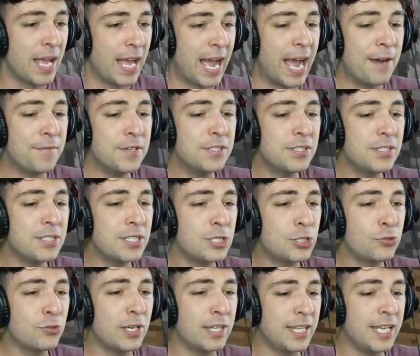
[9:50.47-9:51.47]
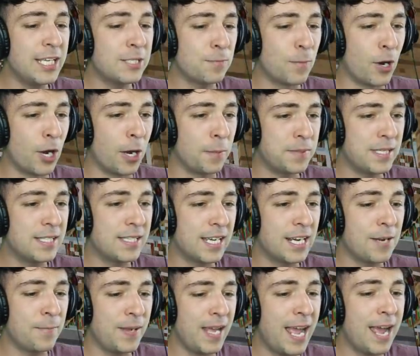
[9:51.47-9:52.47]
Having to destroy these mobs is
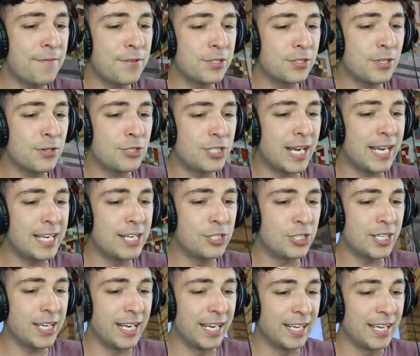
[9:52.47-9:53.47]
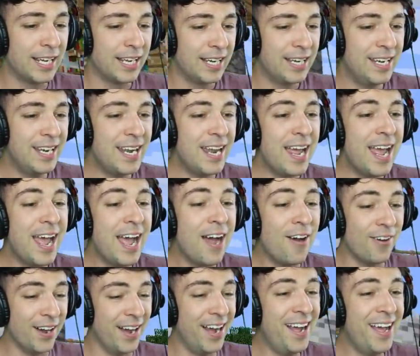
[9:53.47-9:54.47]
going to be ever so challenging.
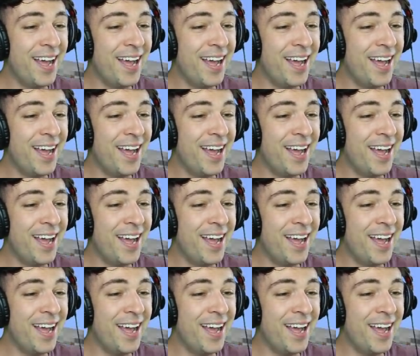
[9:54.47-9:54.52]
No!